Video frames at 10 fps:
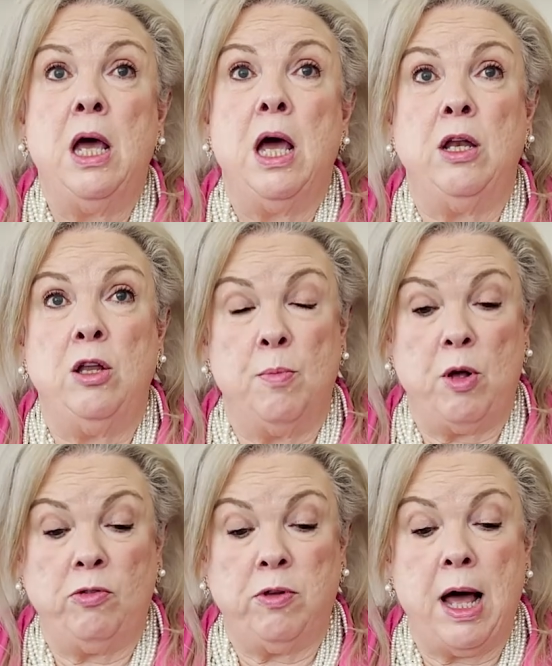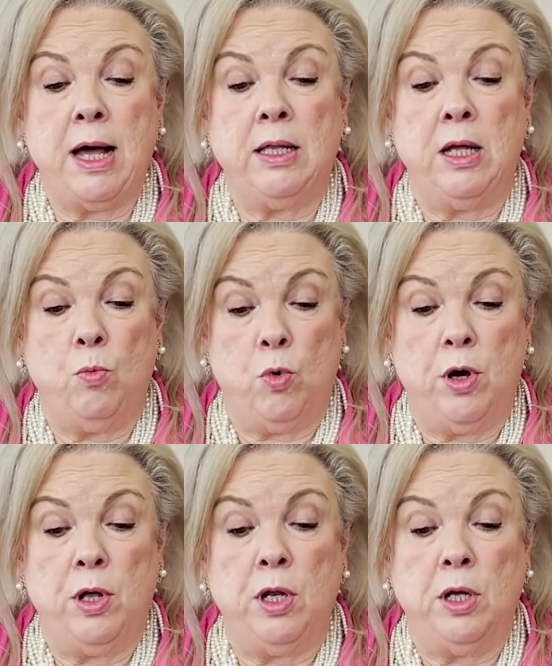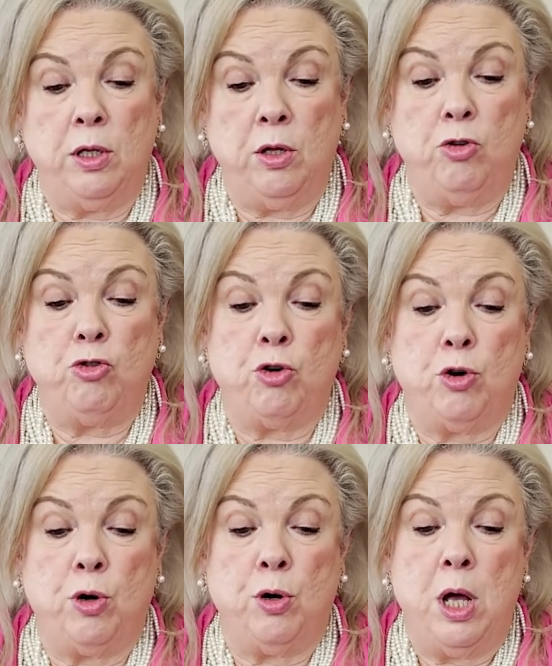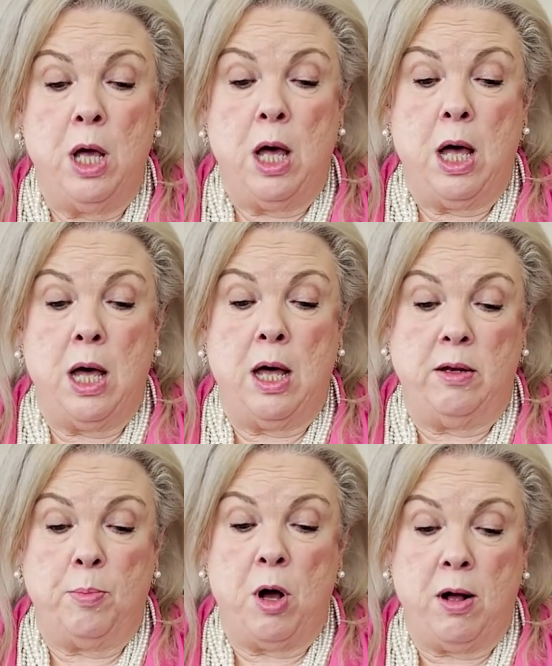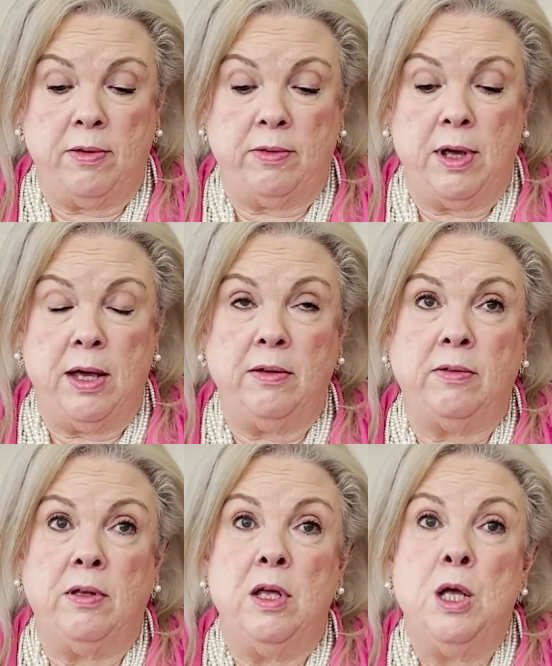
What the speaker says: and you most likely would lose your deposit.